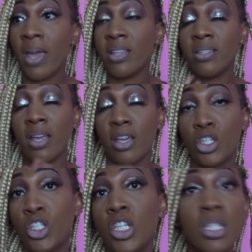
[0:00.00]
My entire
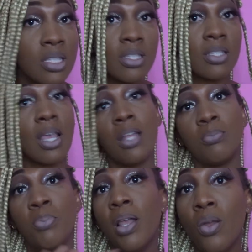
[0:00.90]
sheets
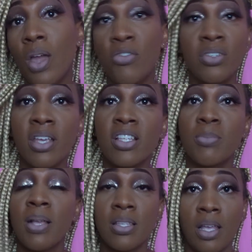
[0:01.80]
and pillow, everything
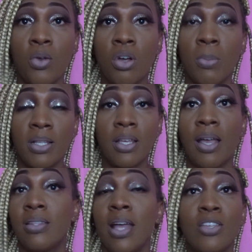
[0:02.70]
smells like cocoa
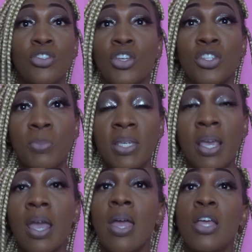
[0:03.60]
butter. That's just me.